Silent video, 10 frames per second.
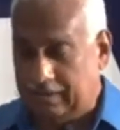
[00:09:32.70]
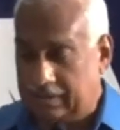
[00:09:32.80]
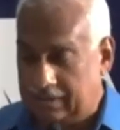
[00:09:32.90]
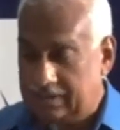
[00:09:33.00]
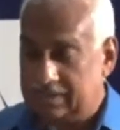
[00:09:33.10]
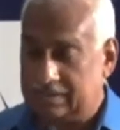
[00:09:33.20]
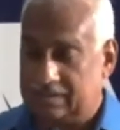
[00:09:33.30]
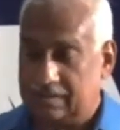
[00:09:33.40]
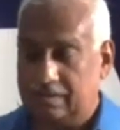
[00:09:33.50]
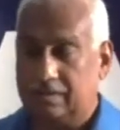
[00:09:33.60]
this is
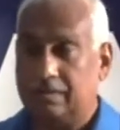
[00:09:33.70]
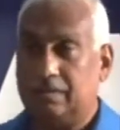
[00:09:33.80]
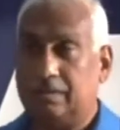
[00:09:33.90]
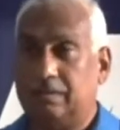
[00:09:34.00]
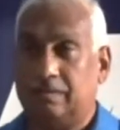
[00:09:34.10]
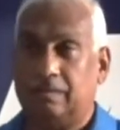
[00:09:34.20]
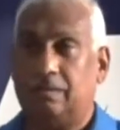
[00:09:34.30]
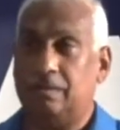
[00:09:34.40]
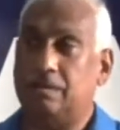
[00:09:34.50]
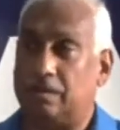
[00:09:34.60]

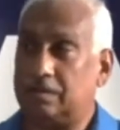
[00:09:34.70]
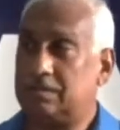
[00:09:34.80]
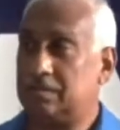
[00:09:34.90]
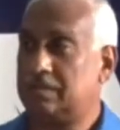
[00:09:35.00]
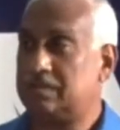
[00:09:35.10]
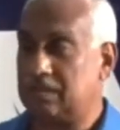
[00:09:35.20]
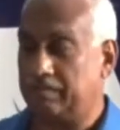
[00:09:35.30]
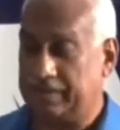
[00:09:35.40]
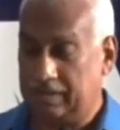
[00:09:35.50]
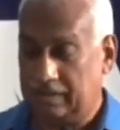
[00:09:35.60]
not
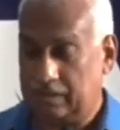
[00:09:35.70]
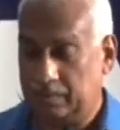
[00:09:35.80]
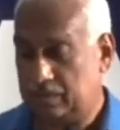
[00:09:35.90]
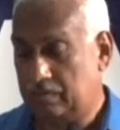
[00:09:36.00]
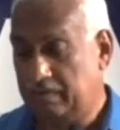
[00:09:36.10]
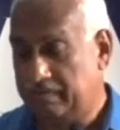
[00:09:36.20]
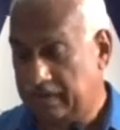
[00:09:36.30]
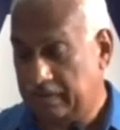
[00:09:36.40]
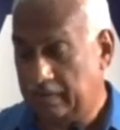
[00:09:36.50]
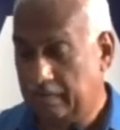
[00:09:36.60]
something that we should be
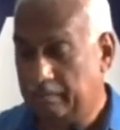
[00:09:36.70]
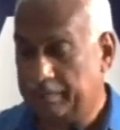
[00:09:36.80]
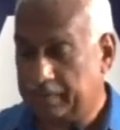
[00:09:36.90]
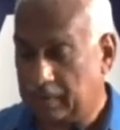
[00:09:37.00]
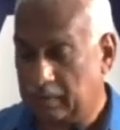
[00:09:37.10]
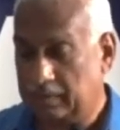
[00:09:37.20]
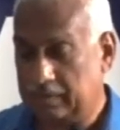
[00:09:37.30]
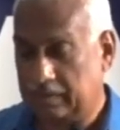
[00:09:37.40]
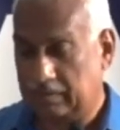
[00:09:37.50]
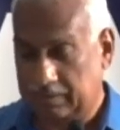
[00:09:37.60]
very proud
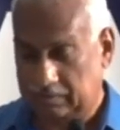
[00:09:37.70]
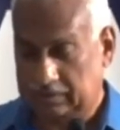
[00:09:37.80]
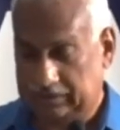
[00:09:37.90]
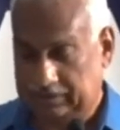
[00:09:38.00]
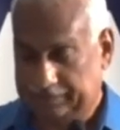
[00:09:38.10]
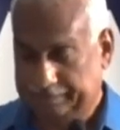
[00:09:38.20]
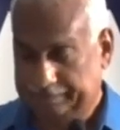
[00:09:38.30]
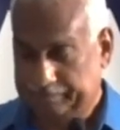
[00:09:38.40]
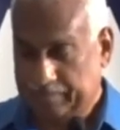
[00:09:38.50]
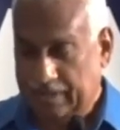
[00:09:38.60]
about.
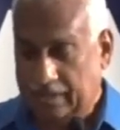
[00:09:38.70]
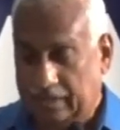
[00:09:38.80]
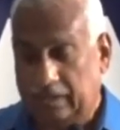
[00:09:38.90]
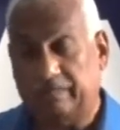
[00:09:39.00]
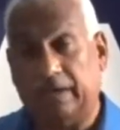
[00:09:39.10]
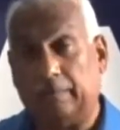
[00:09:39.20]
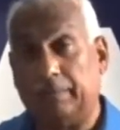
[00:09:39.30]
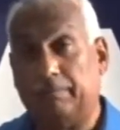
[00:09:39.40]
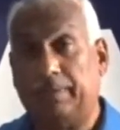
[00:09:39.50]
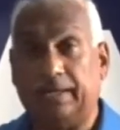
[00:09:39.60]
The
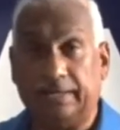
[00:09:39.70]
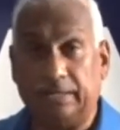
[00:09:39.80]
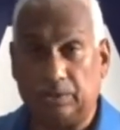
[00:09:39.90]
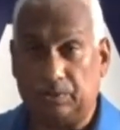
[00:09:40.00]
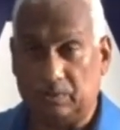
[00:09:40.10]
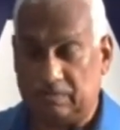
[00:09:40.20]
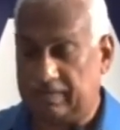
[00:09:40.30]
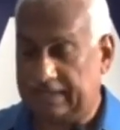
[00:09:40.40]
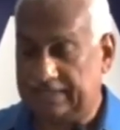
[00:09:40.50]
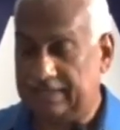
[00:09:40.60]
development planning issues of
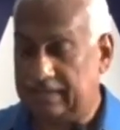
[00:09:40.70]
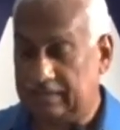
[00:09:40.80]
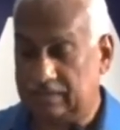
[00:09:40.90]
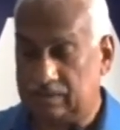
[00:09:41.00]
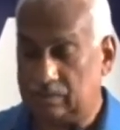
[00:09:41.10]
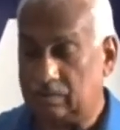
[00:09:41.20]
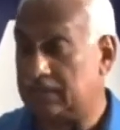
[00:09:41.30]
1992 are